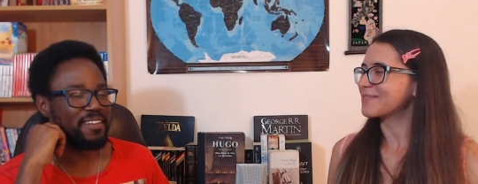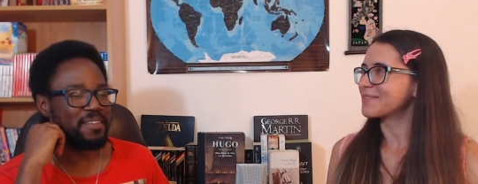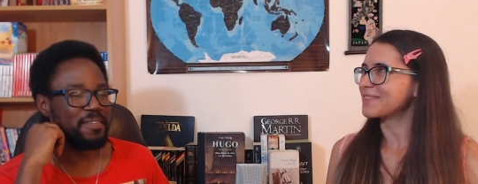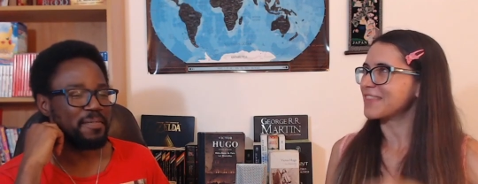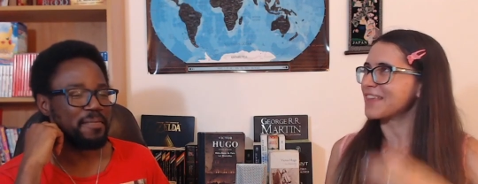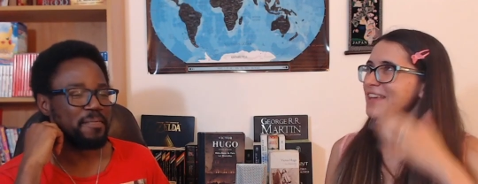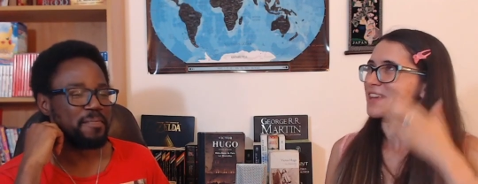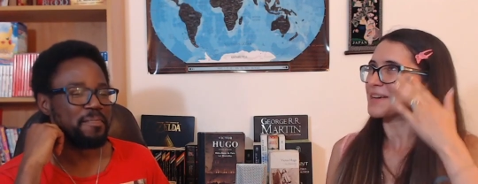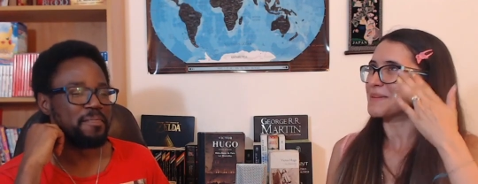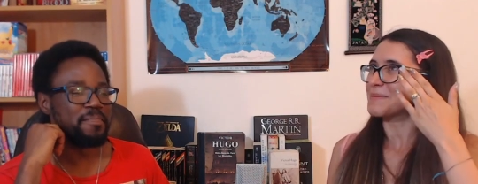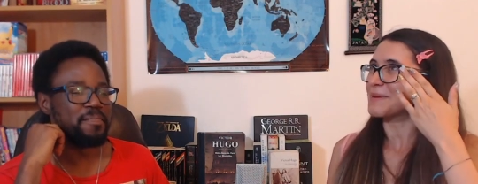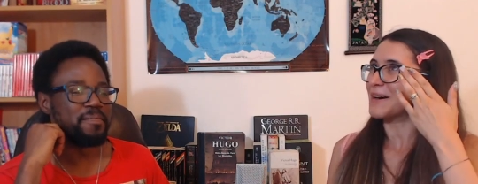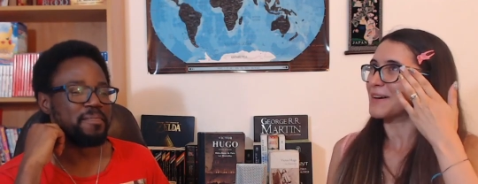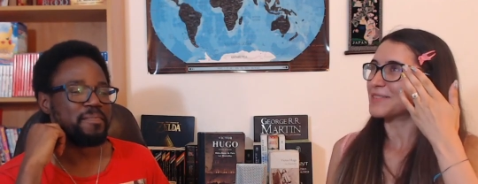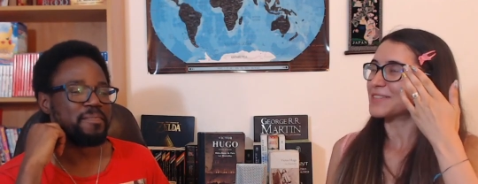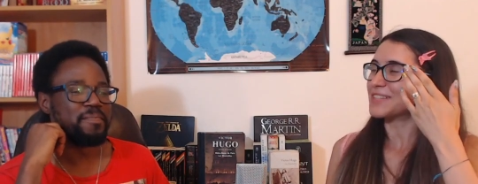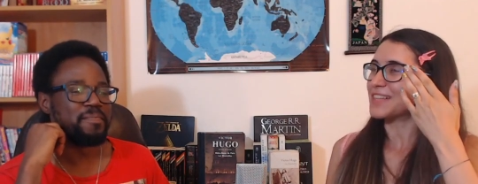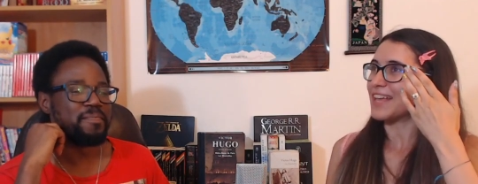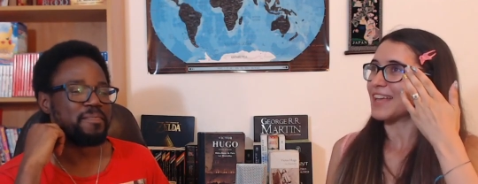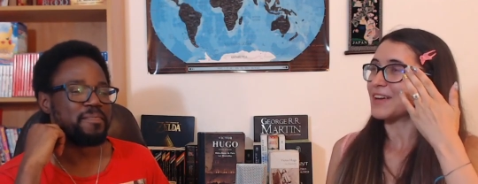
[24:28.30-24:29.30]
Speaker 1: think about
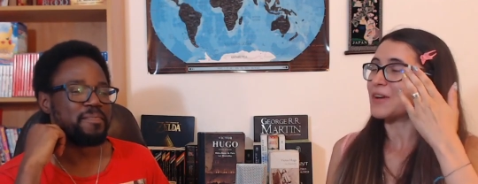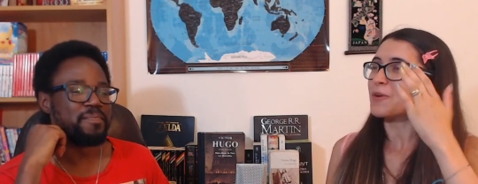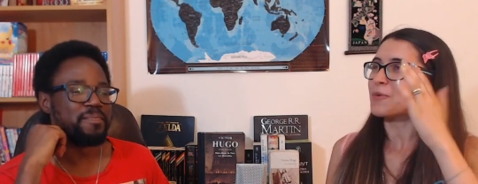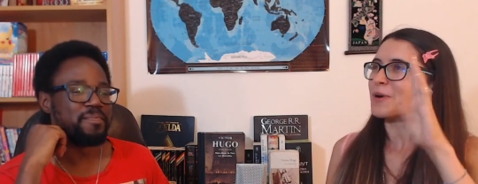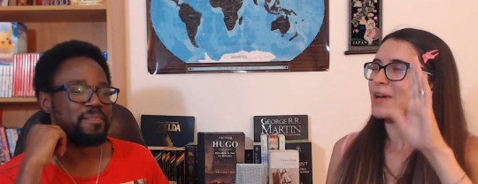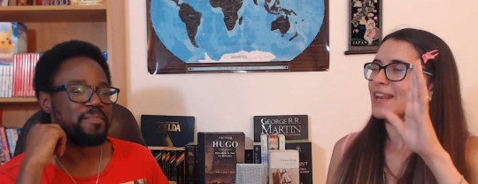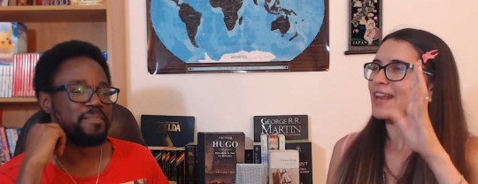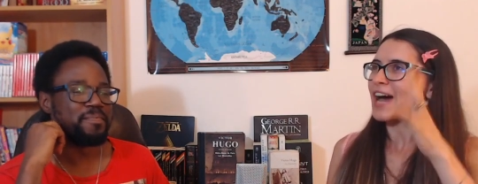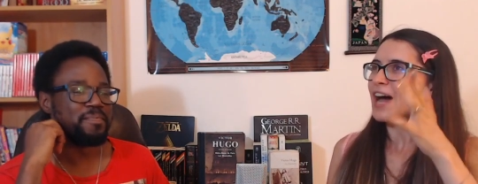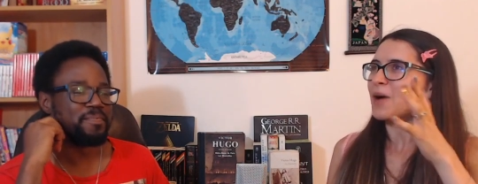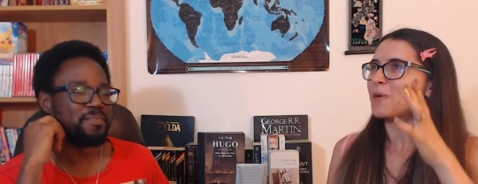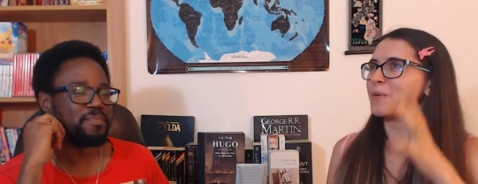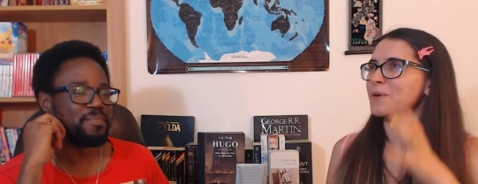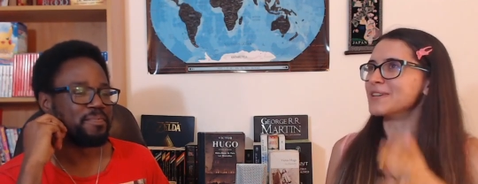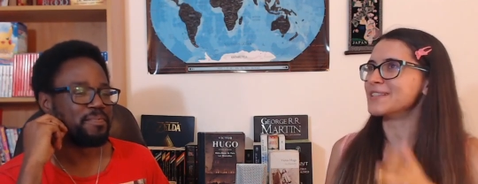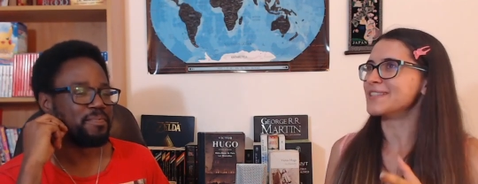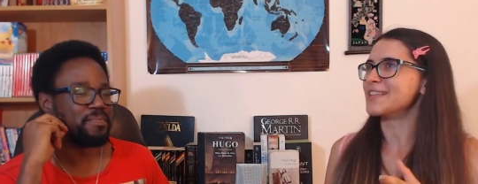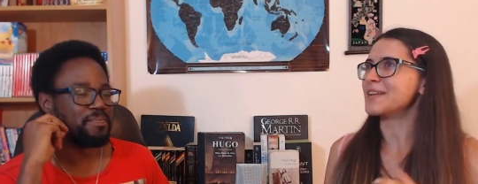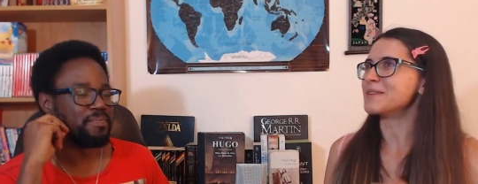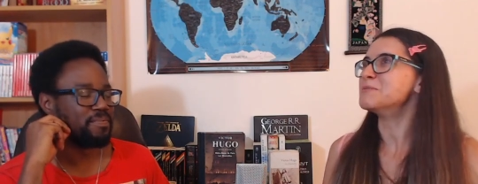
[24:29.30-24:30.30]
like, oh wait, how was
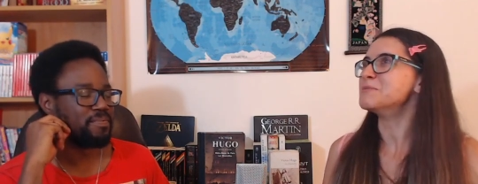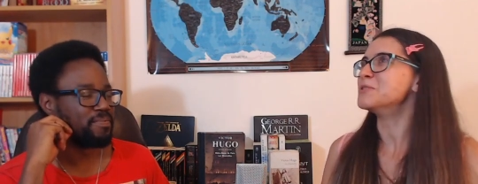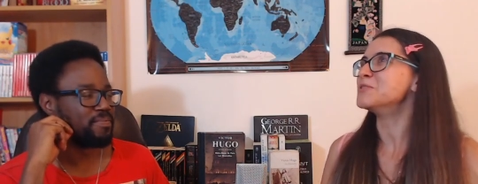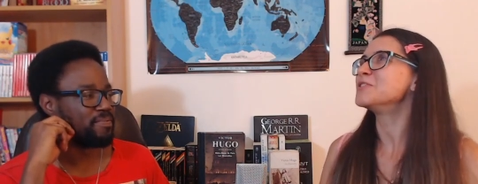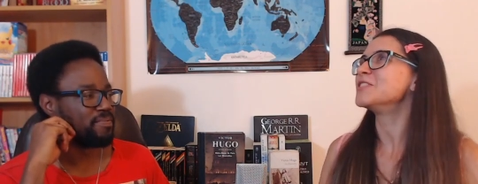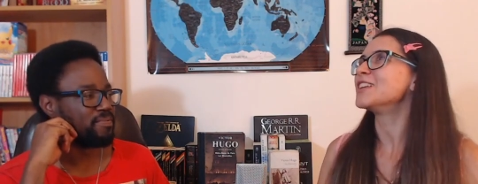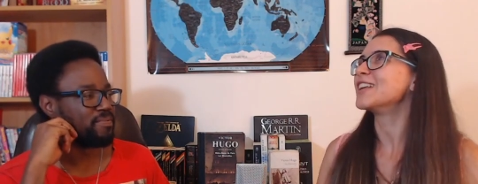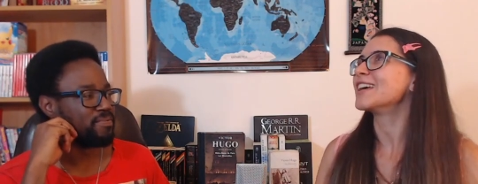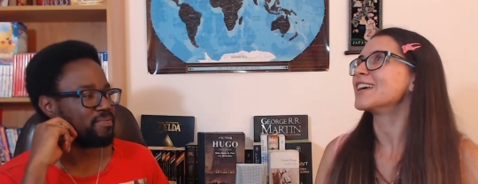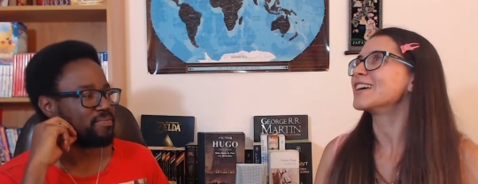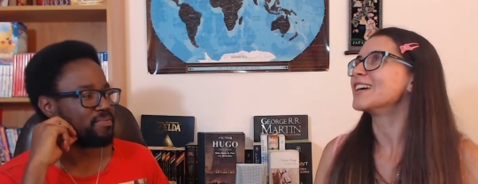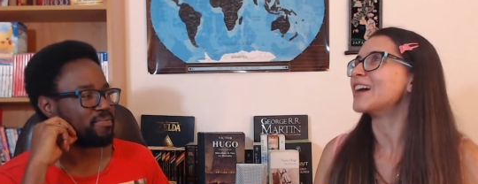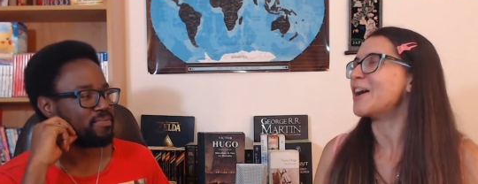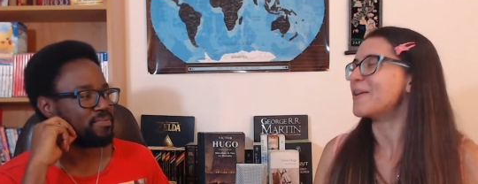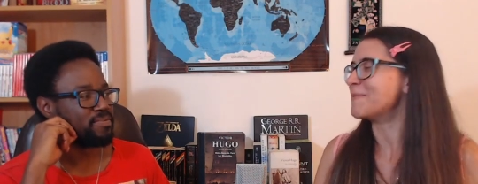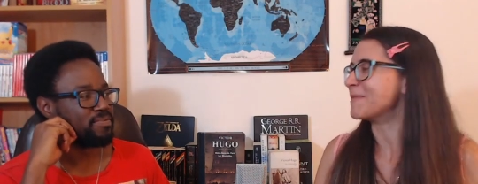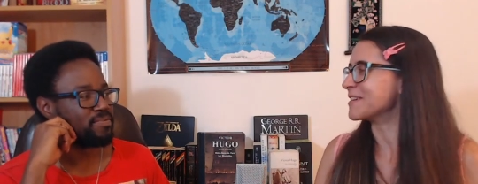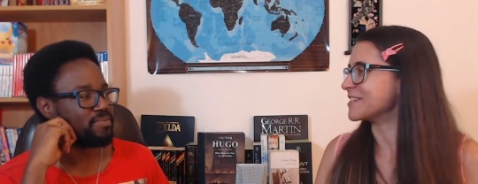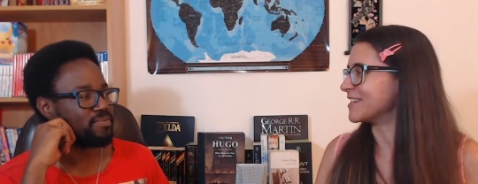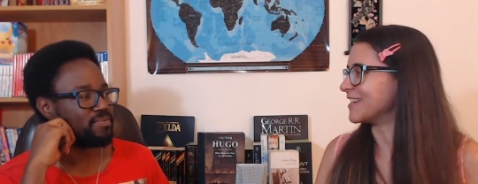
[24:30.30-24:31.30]
that movie? Like, how
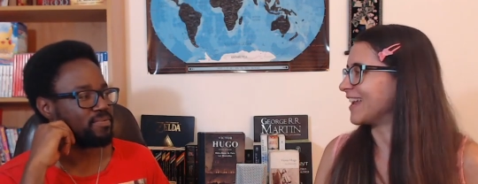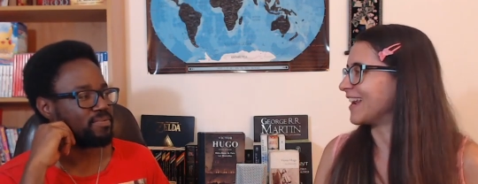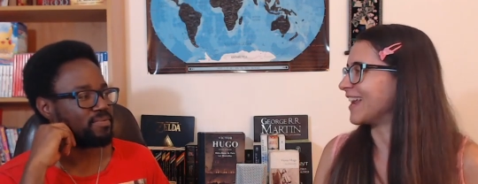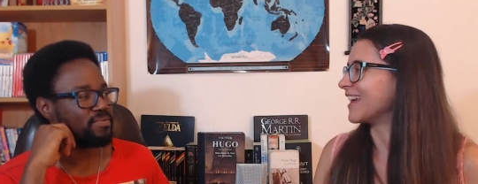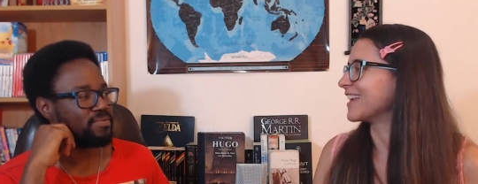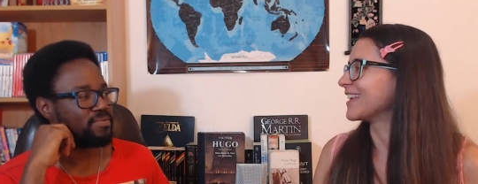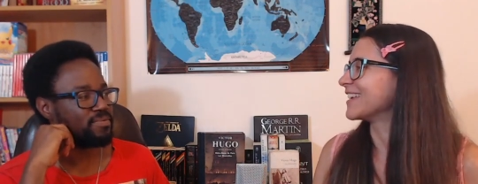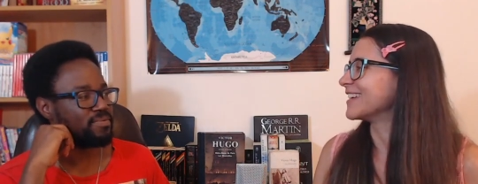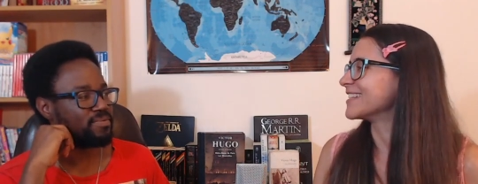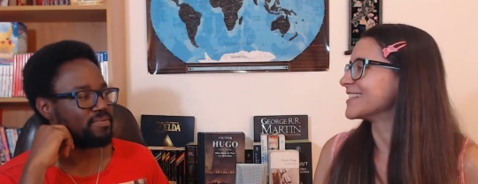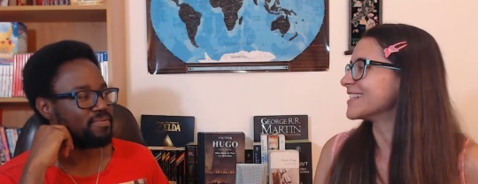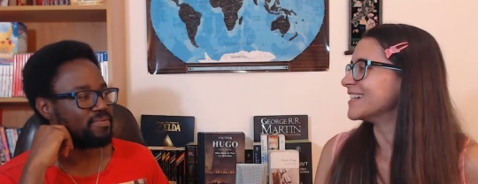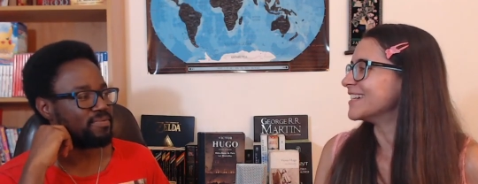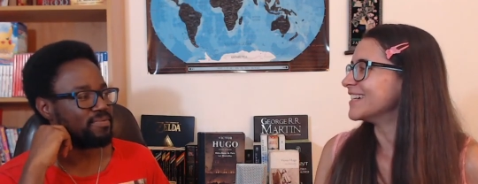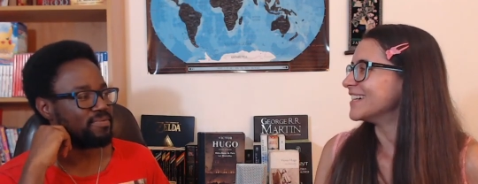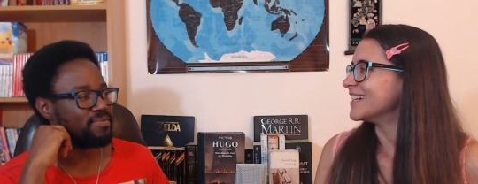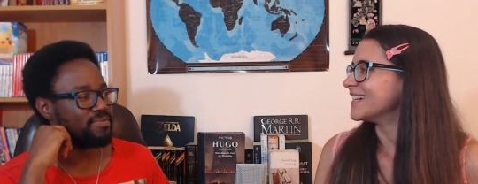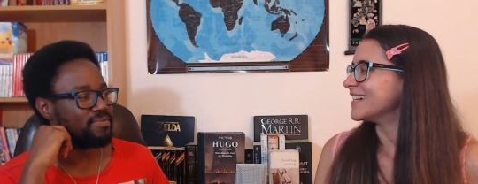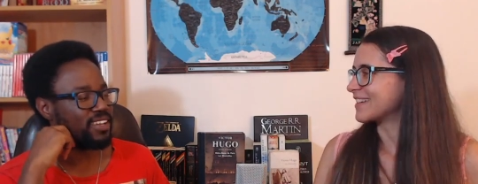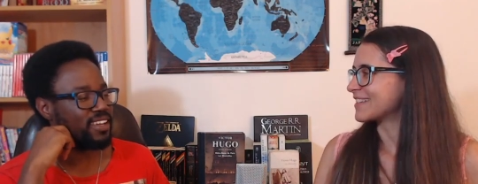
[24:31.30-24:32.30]
much did I like it?
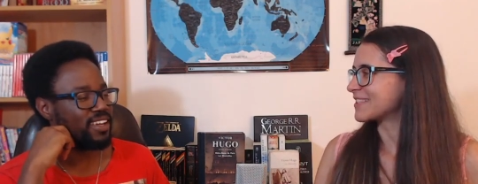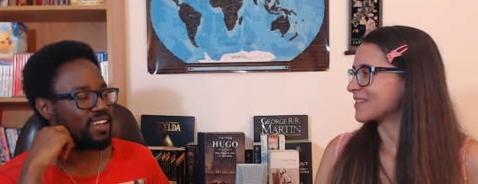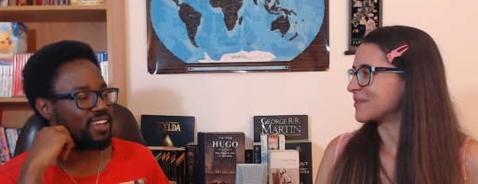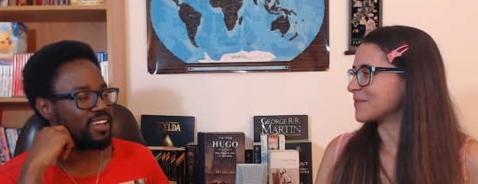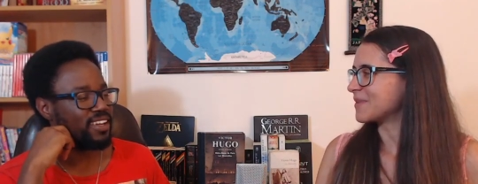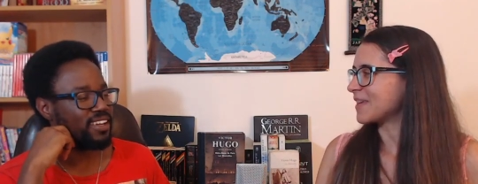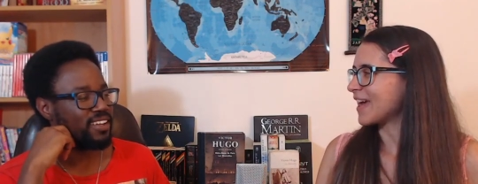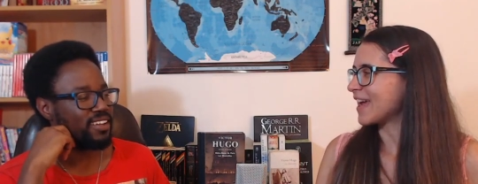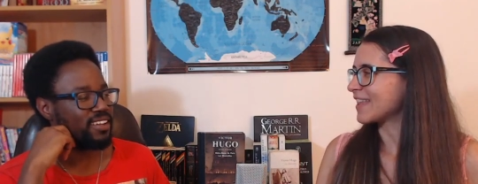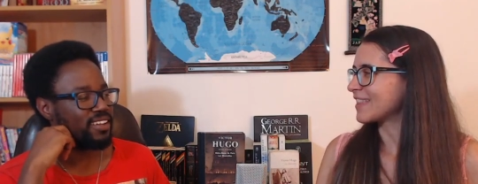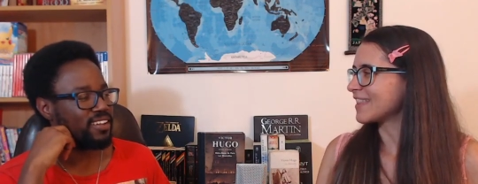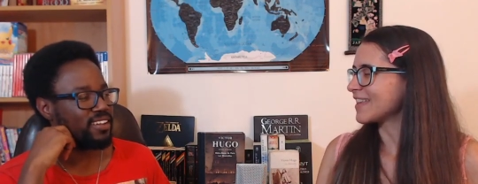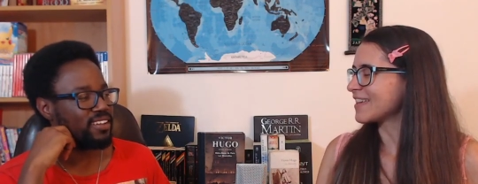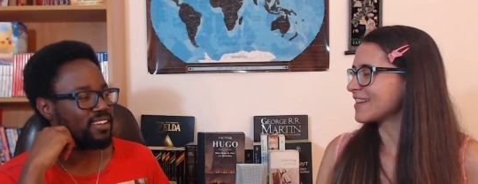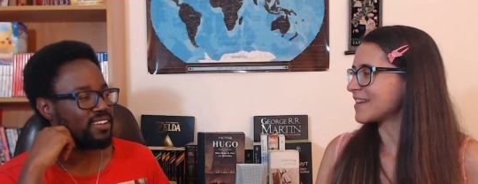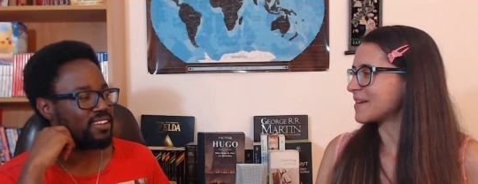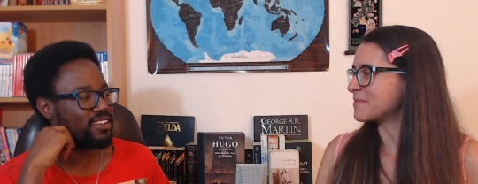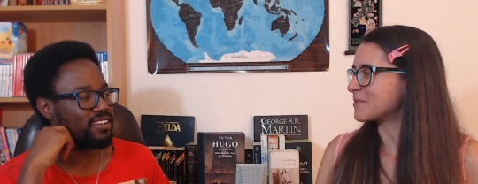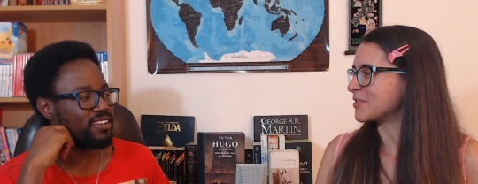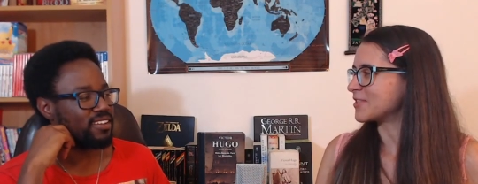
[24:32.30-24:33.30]
Mm-hmm. So yeah, I think number